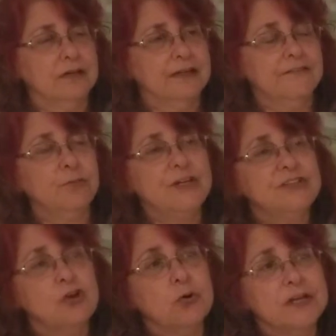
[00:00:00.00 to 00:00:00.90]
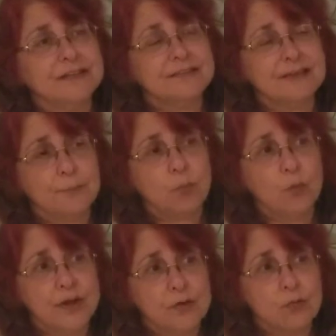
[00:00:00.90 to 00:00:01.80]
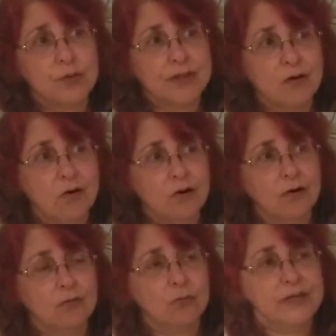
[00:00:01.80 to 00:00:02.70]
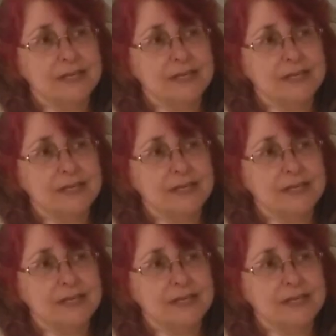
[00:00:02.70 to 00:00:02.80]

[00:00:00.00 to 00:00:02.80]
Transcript: If we don't accept where we are, we